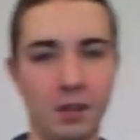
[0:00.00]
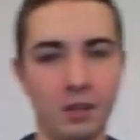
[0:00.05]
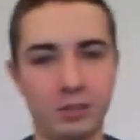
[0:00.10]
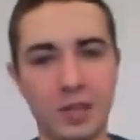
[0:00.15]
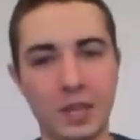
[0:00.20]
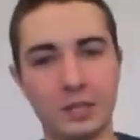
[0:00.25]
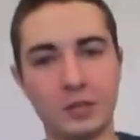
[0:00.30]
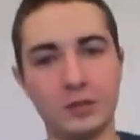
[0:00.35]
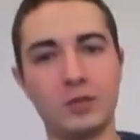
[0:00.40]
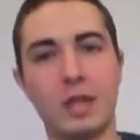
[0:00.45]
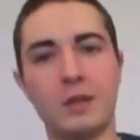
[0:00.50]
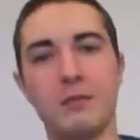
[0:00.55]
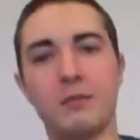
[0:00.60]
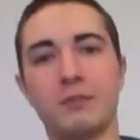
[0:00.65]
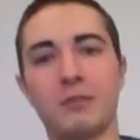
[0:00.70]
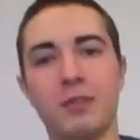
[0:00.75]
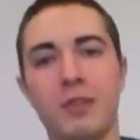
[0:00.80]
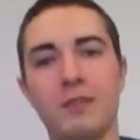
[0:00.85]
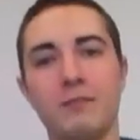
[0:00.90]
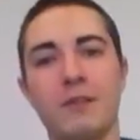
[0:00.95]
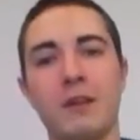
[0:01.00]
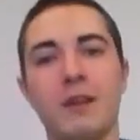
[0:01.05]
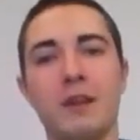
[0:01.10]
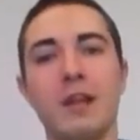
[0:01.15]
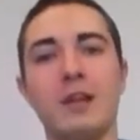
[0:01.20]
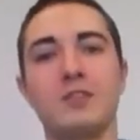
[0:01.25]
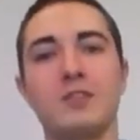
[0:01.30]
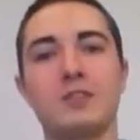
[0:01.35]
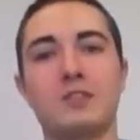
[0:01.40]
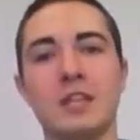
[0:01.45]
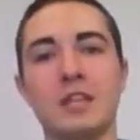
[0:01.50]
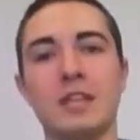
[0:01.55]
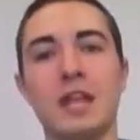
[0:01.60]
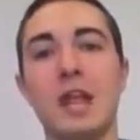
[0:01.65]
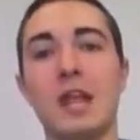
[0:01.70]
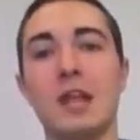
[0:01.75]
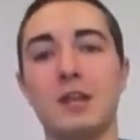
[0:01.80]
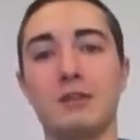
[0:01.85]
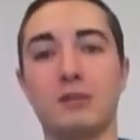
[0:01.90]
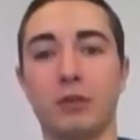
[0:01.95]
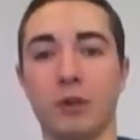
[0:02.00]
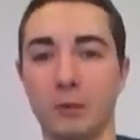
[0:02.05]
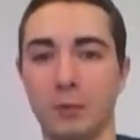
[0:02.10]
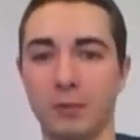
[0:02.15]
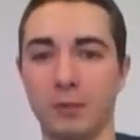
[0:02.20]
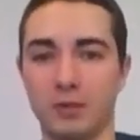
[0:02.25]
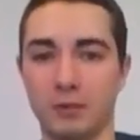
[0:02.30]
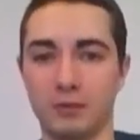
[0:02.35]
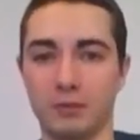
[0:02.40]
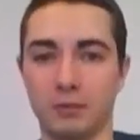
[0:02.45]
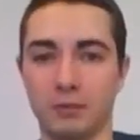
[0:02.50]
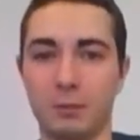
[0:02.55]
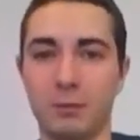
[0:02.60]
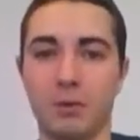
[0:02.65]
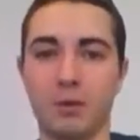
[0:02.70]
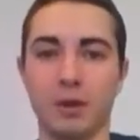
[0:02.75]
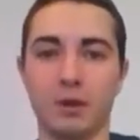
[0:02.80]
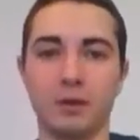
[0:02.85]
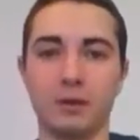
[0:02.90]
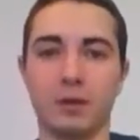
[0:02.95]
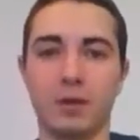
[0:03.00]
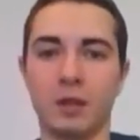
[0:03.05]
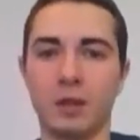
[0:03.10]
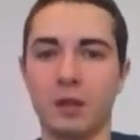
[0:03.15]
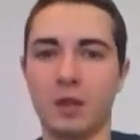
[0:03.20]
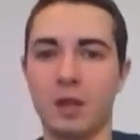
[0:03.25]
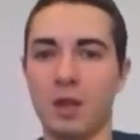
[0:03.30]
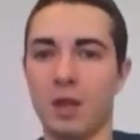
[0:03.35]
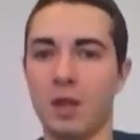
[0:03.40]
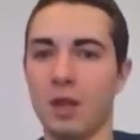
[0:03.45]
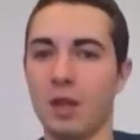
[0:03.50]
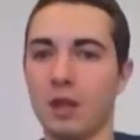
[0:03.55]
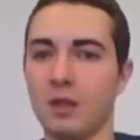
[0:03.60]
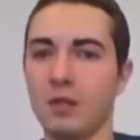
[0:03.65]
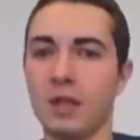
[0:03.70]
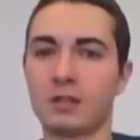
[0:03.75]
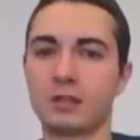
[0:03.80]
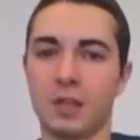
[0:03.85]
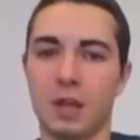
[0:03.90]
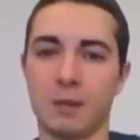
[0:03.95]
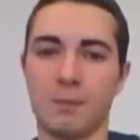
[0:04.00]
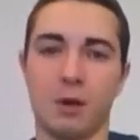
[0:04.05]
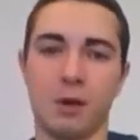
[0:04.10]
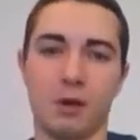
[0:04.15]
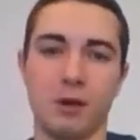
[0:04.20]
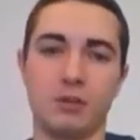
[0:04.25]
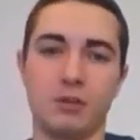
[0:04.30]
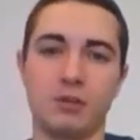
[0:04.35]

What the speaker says: Thank you, David, for that very interesting and informative report. Next up on our